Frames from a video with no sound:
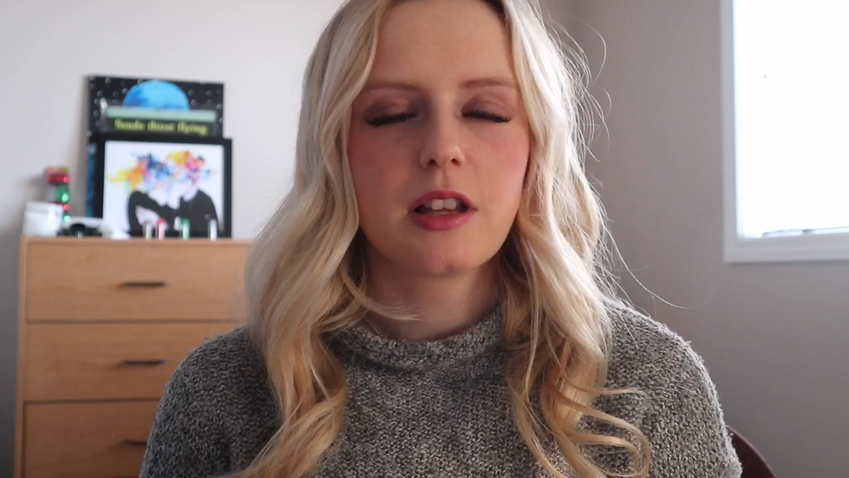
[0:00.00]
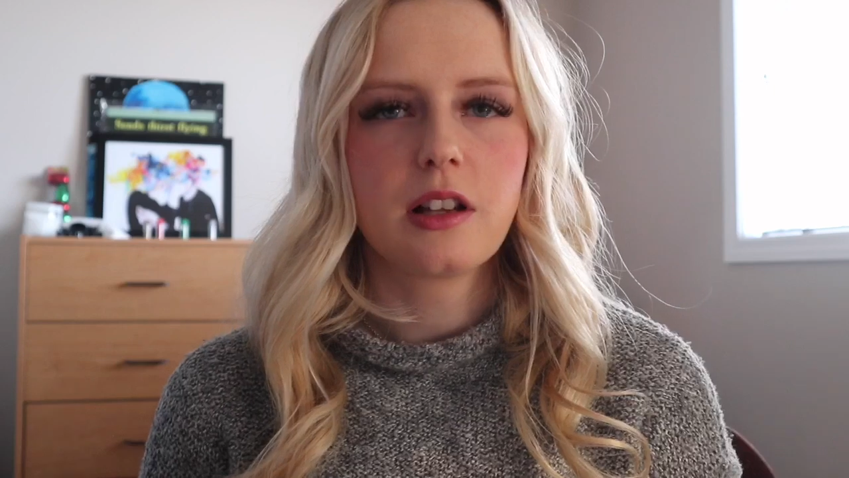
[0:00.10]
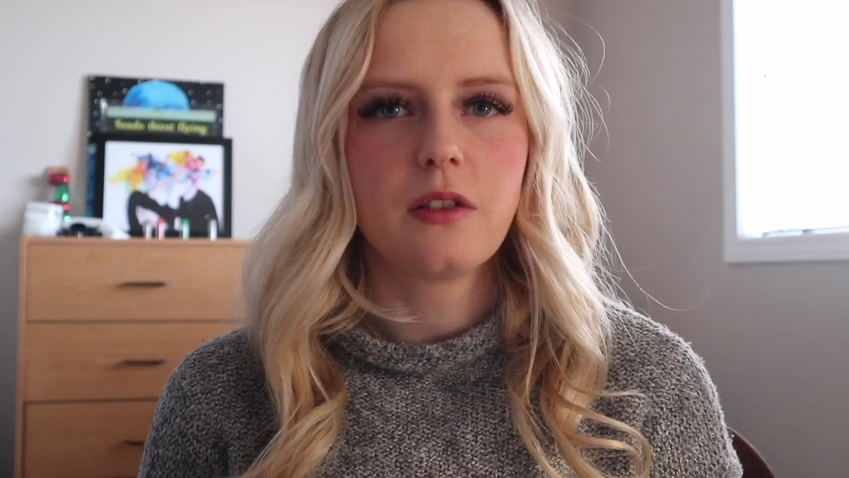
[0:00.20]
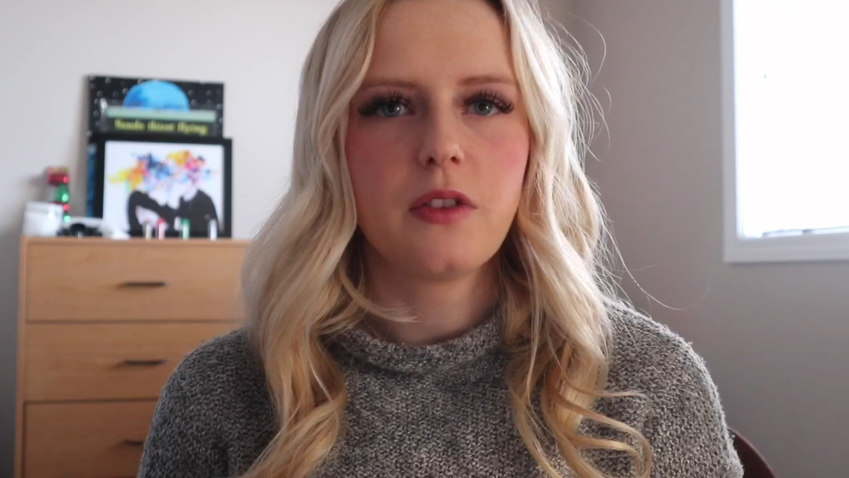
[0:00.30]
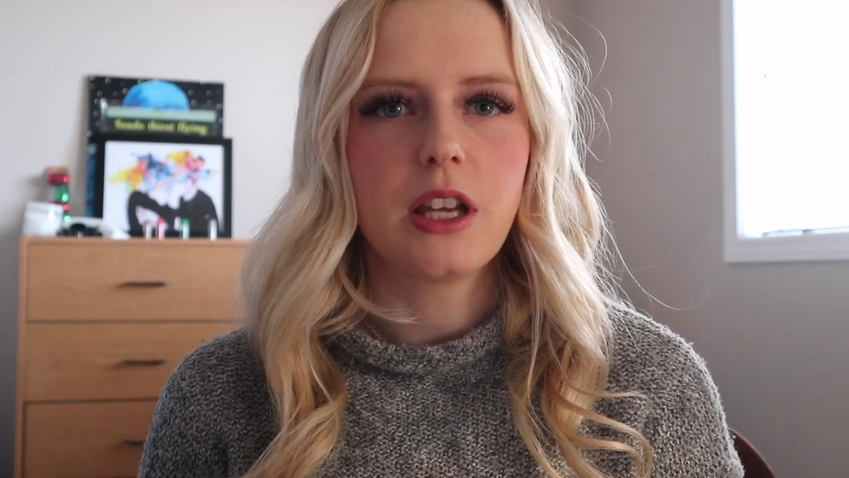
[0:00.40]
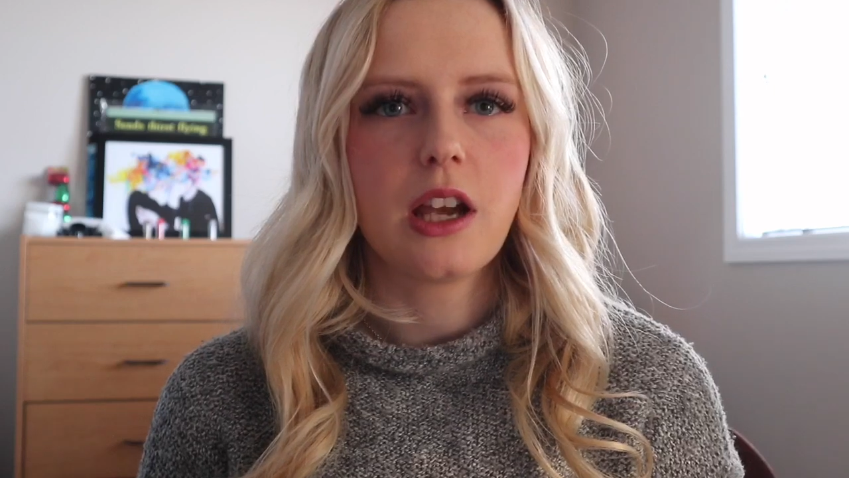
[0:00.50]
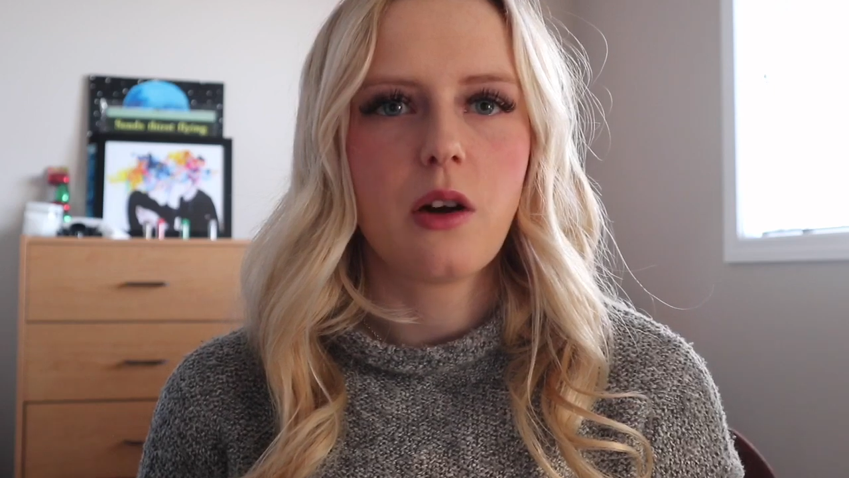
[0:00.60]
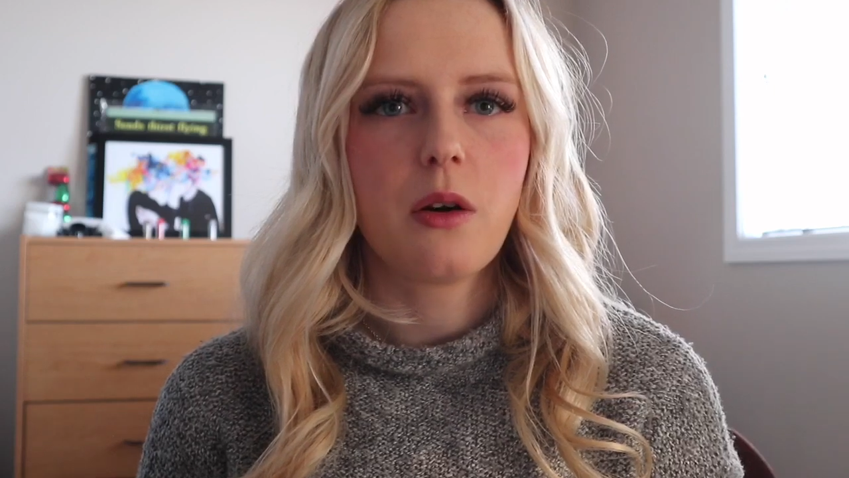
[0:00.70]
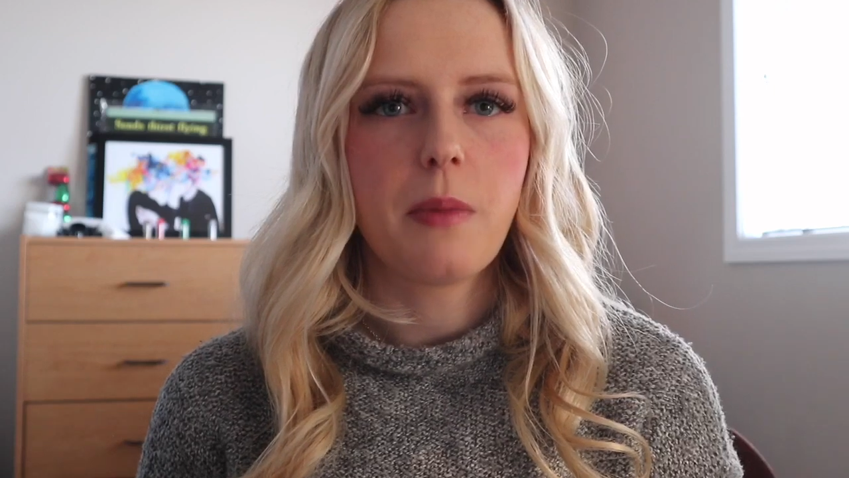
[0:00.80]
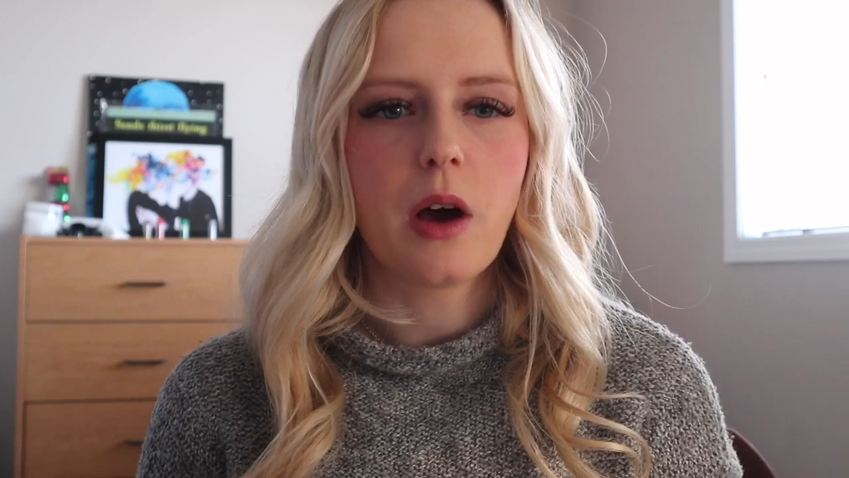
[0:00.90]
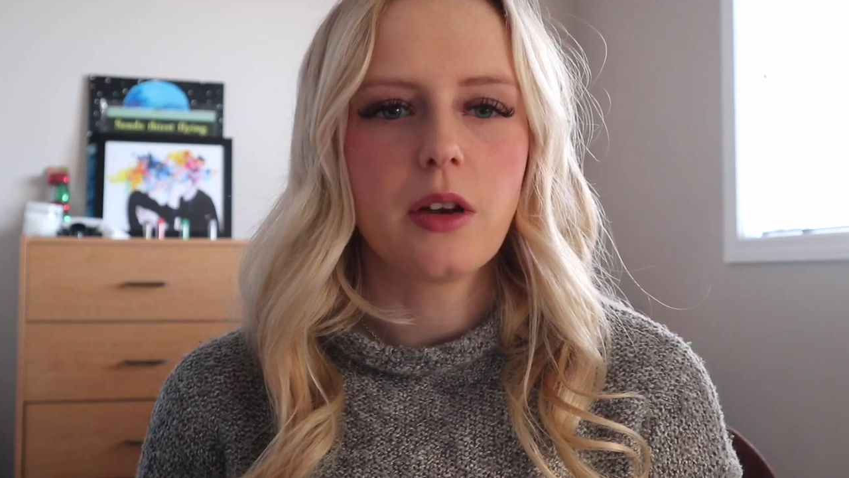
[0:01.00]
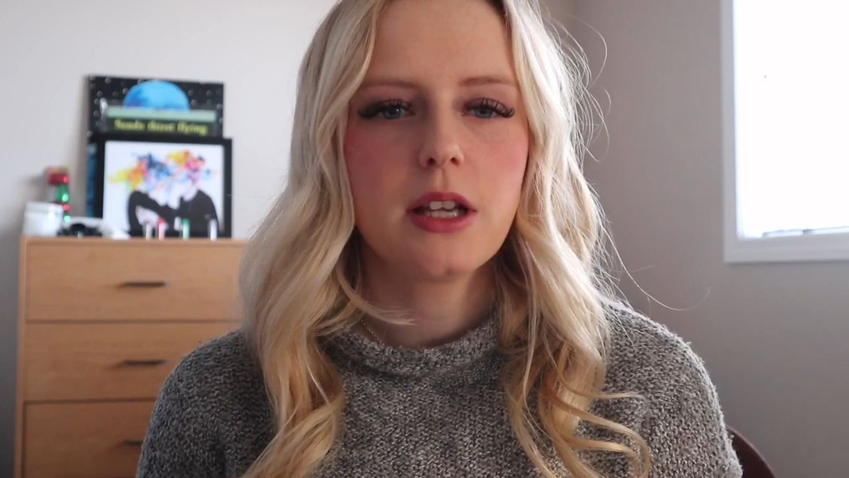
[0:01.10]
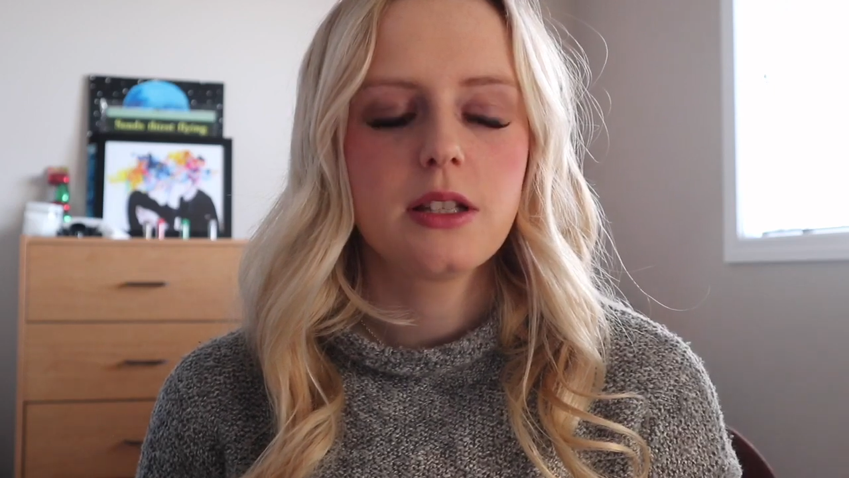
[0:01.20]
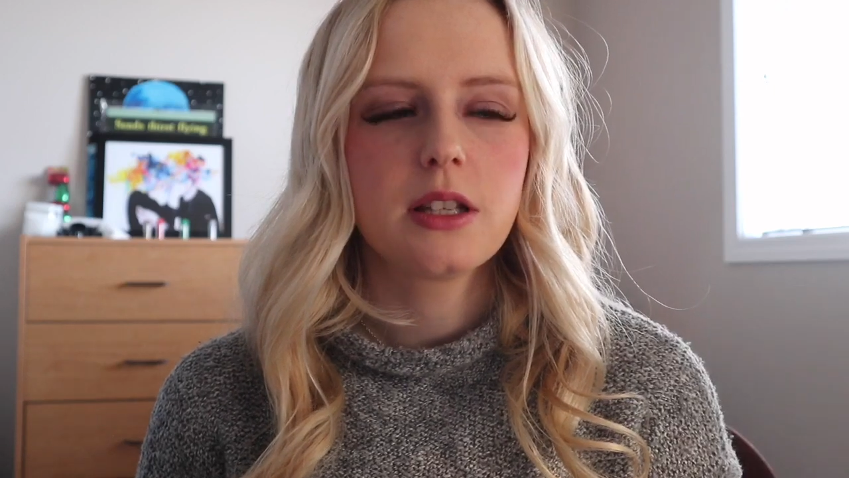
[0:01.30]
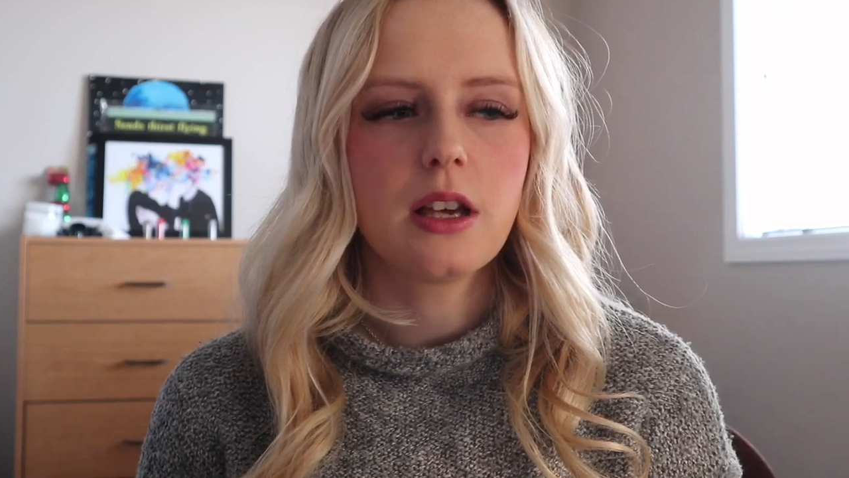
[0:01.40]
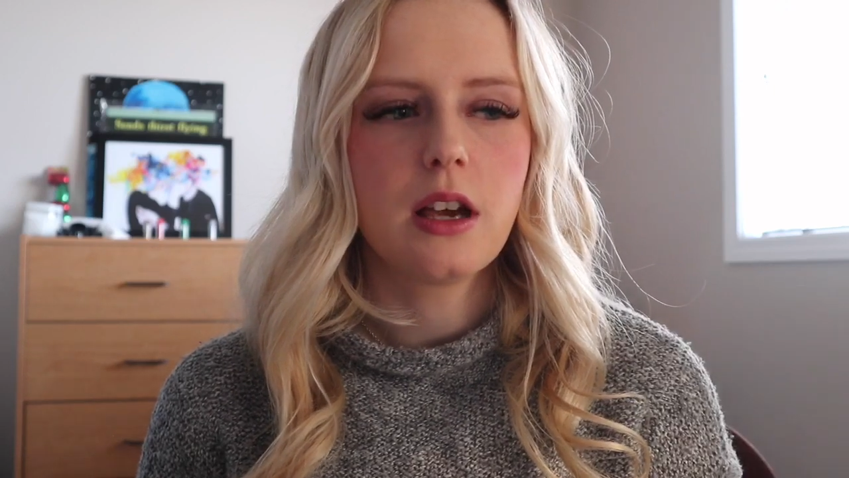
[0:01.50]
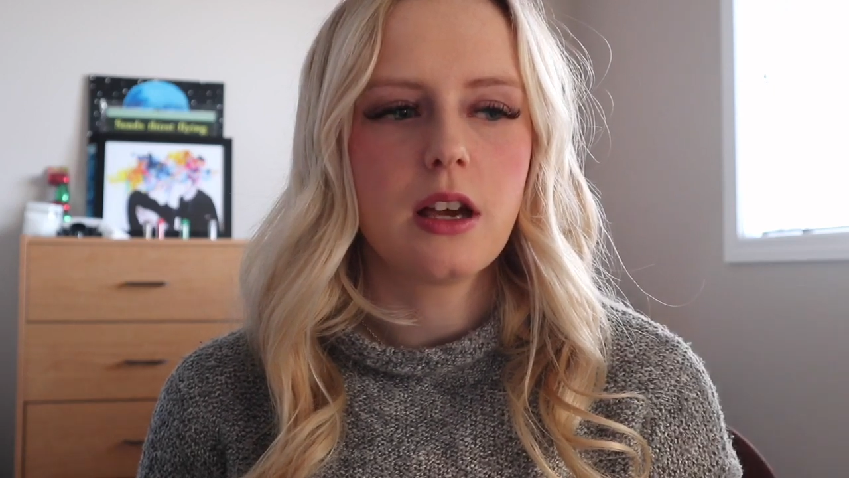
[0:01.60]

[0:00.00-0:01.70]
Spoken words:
little video about it.